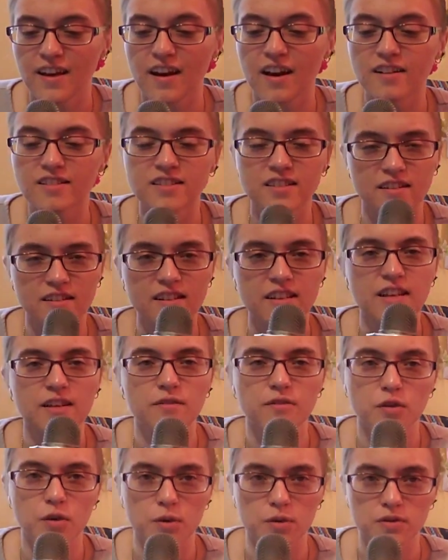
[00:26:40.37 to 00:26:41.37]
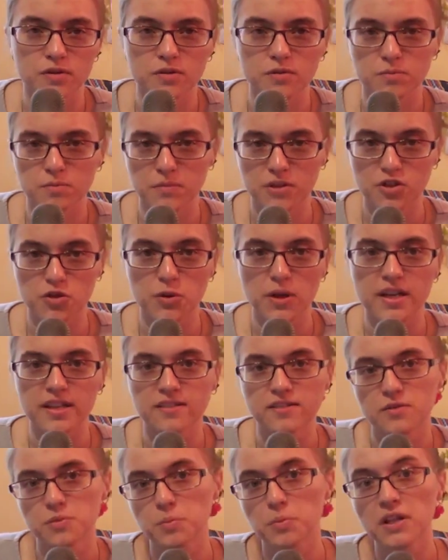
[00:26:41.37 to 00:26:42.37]
Until he, of course,
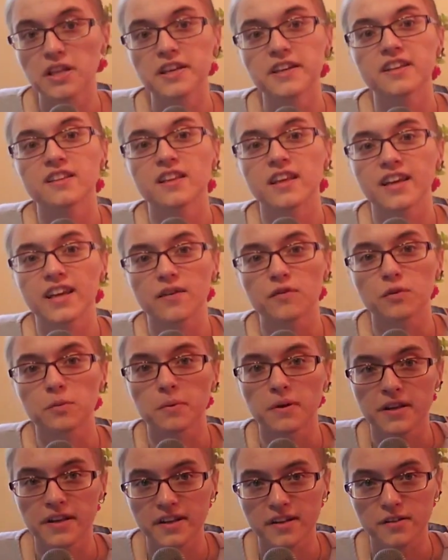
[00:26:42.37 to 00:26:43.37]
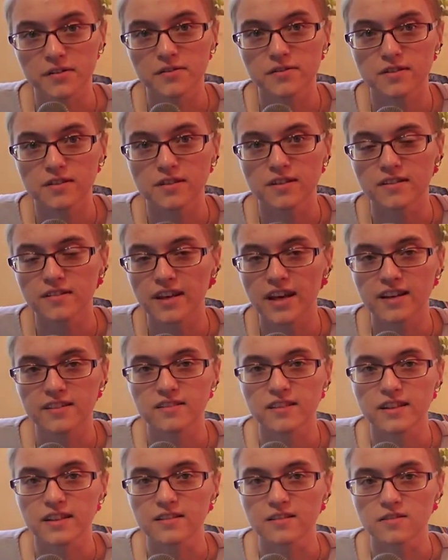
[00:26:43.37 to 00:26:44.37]
betrays Blake like everybody else and acts
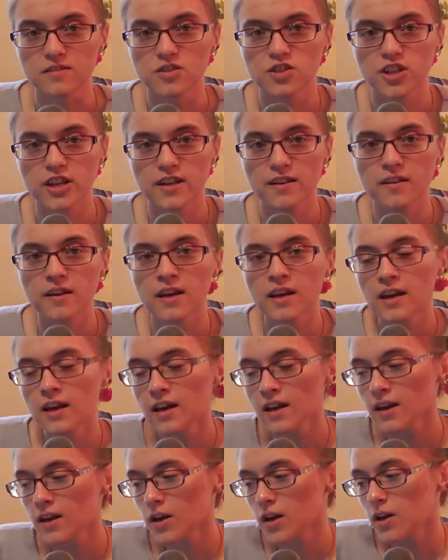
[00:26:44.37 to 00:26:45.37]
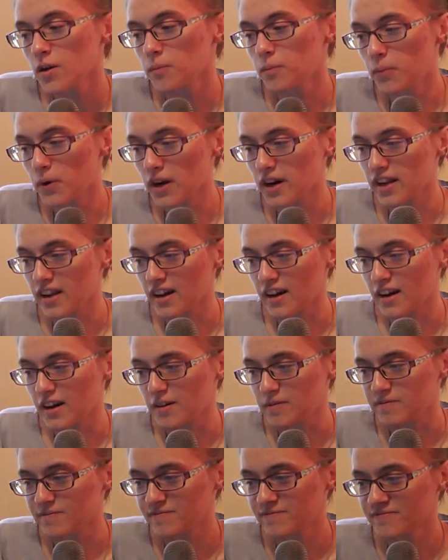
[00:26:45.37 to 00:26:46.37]
like a little shit. But,
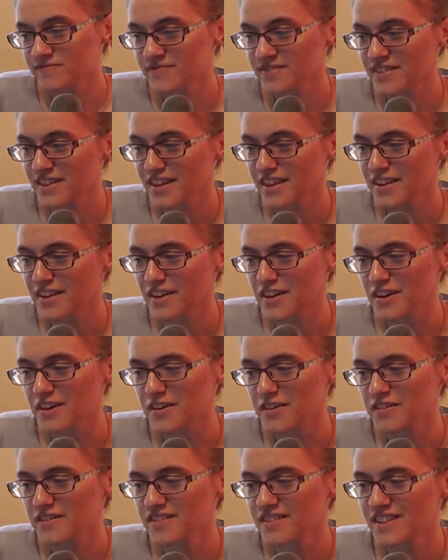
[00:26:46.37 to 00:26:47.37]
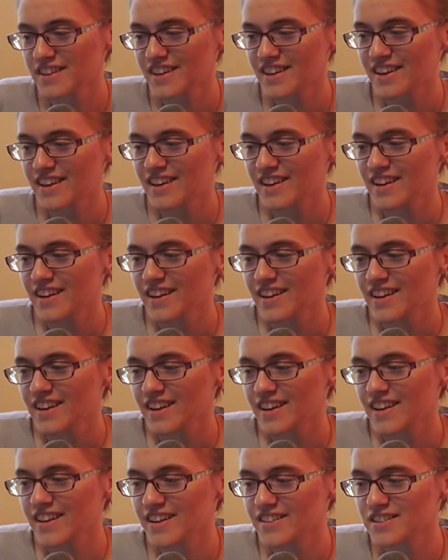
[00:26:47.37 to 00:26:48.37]

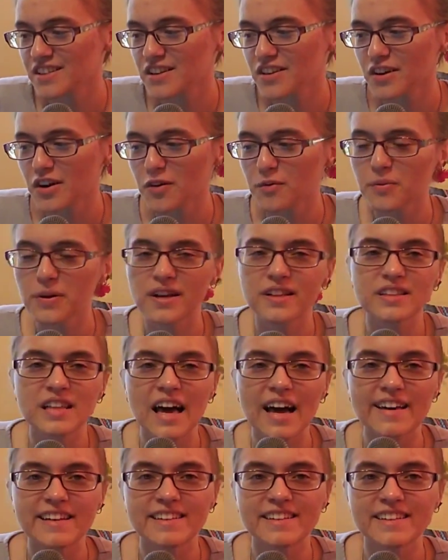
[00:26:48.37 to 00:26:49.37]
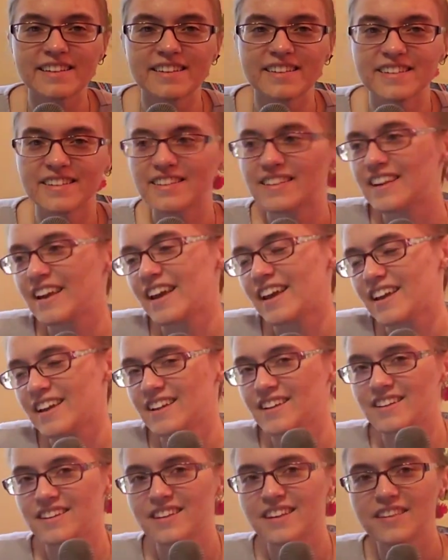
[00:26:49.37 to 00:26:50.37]
he doesn't know Pig Latin,
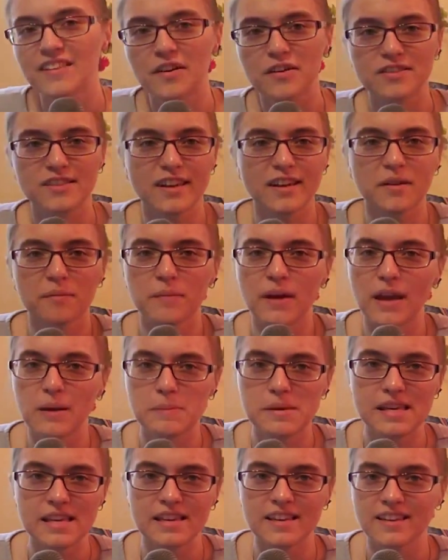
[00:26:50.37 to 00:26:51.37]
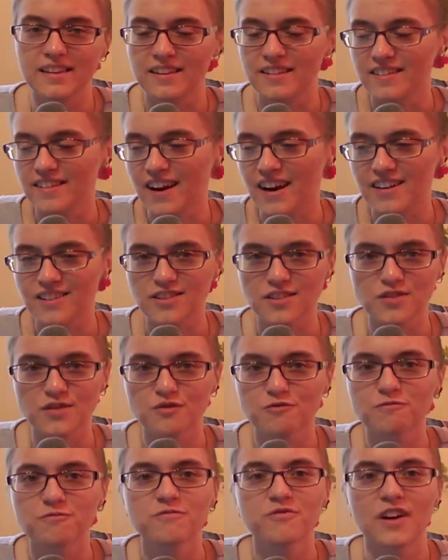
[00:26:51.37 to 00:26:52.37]
and he looks like a baby, and I just
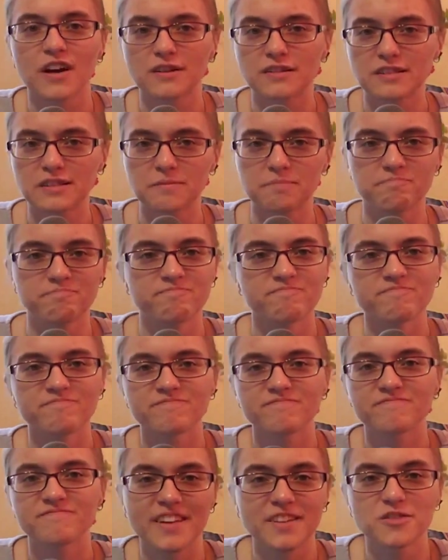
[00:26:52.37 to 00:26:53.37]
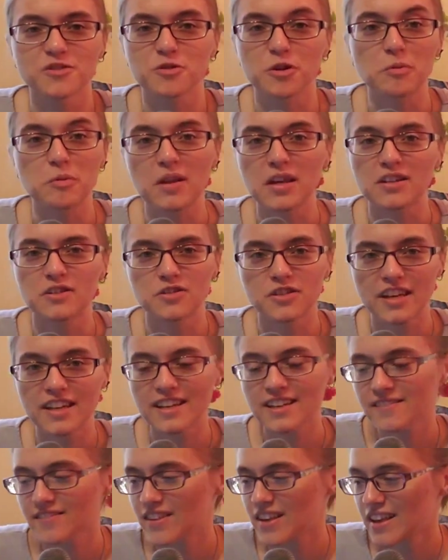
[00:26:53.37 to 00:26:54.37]
found him extremely entertaining.